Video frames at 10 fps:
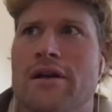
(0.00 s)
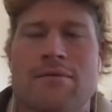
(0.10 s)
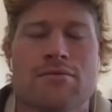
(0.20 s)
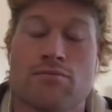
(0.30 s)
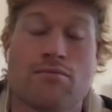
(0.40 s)
And
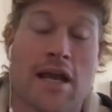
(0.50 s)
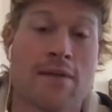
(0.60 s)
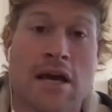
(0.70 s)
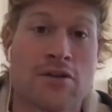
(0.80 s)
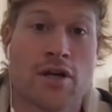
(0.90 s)
Mike,
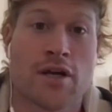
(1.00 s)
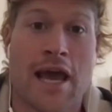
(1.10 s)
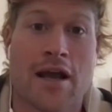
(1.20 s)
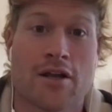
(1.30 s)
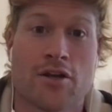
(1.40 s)
I'm not trying to
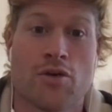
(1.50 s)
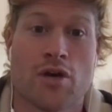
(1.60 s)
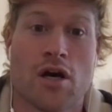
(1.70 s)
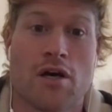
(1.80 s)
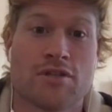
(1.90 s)
hack on you at
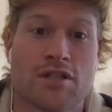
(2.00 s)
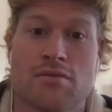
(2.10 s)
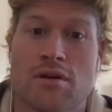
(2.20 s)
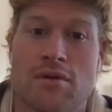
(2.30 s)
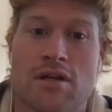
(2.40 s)
all.
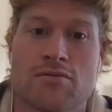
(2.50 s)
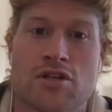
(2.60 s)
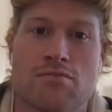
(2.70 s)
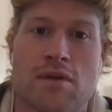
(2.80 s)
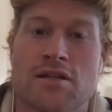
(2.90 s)
I'm
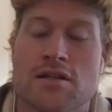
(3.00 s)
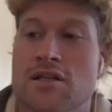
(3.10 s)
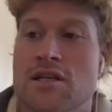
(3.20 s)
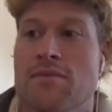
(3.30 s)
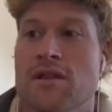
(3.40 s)
just
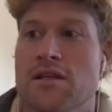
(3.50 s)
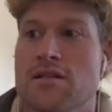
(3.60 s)
mentioning something that's